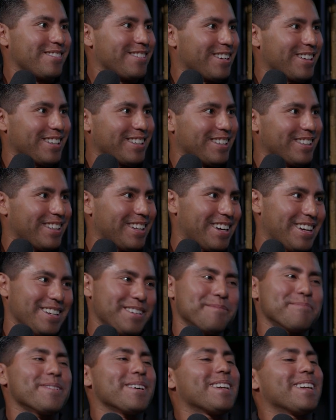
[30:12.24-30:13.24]
Not gonna
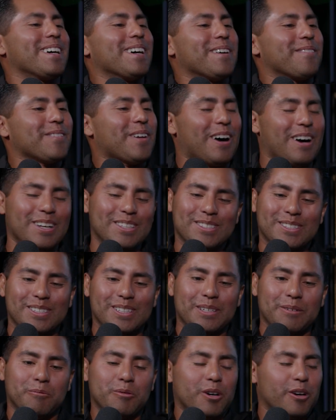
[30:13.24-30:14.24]
lie, but
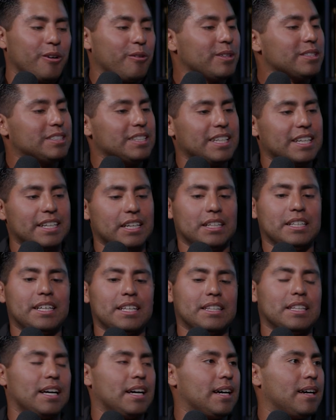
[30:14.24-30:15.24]
awesome. Yeah. Well, once again,
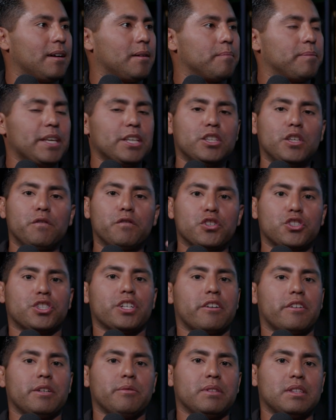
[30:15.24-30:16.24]
Elliot, thank you for
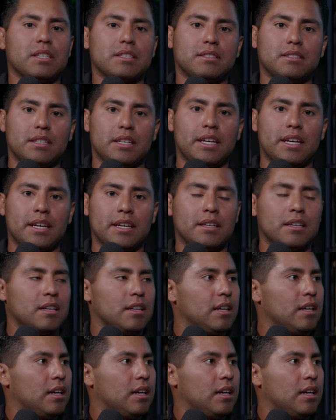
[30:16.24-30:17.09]
sharing with us today.